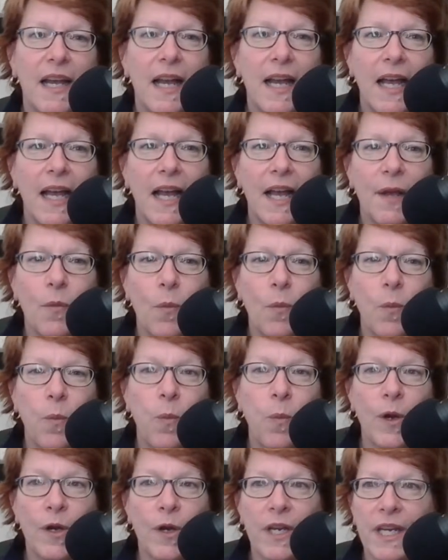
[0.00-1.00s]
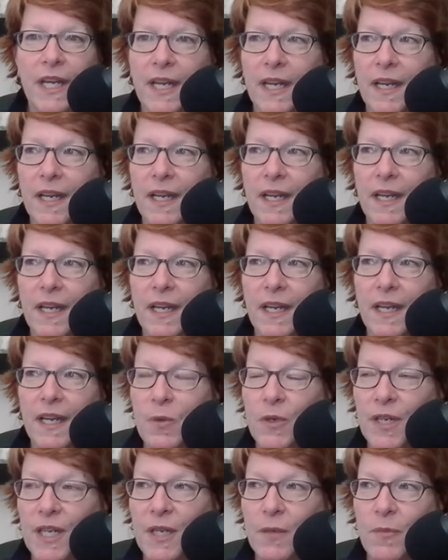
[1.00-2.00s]
I was working
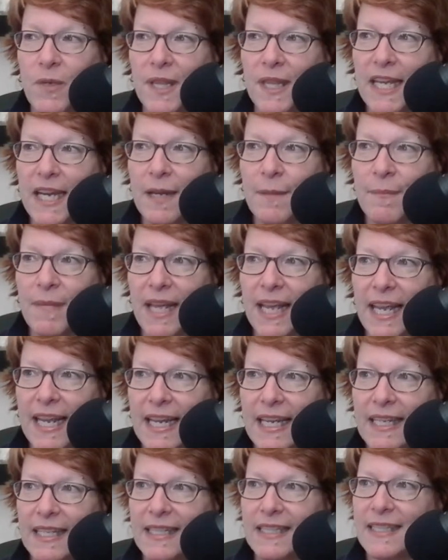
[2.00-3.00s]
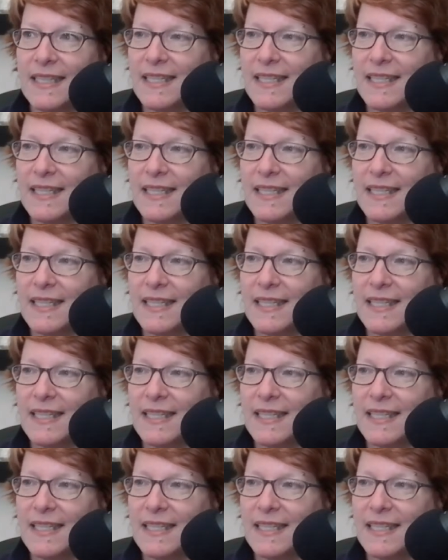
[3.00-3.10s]
with them, and